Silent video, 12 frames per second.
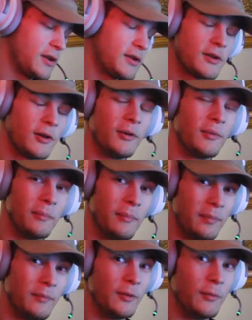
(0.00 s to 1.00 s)
So
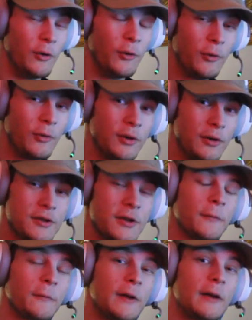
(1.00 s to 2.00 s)
do
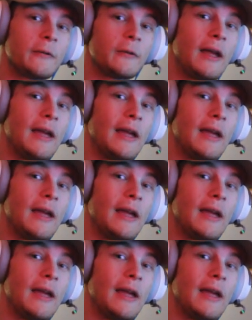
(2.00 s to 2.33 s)
yourself a favor